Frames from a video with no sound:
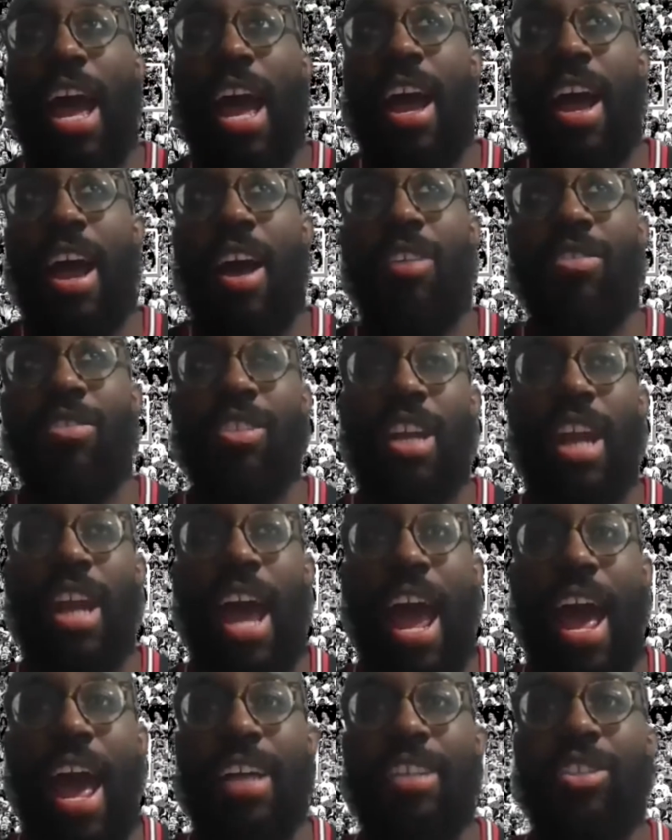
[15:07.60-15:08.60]
I was gonna
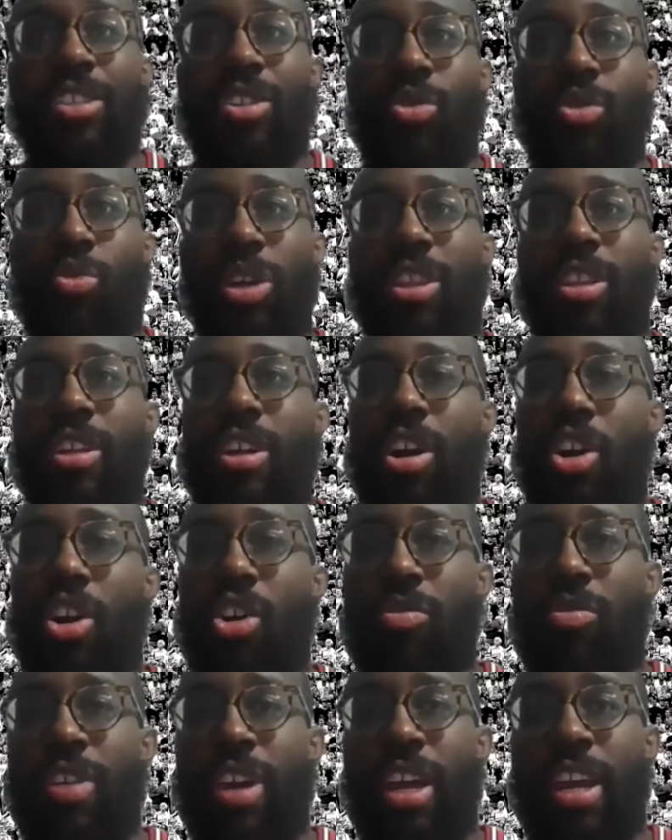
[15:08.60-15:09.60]
ask. So with
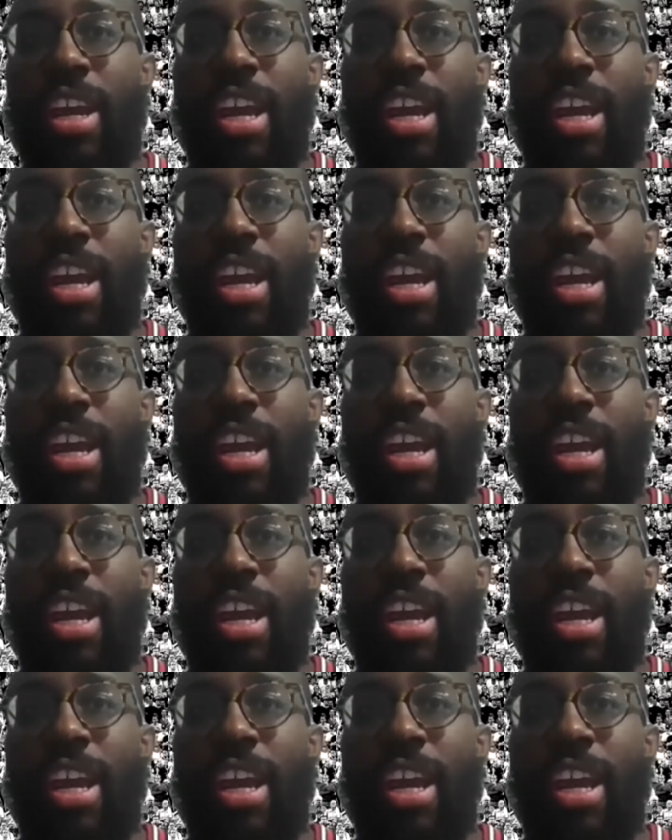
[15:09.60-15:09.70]
COVID,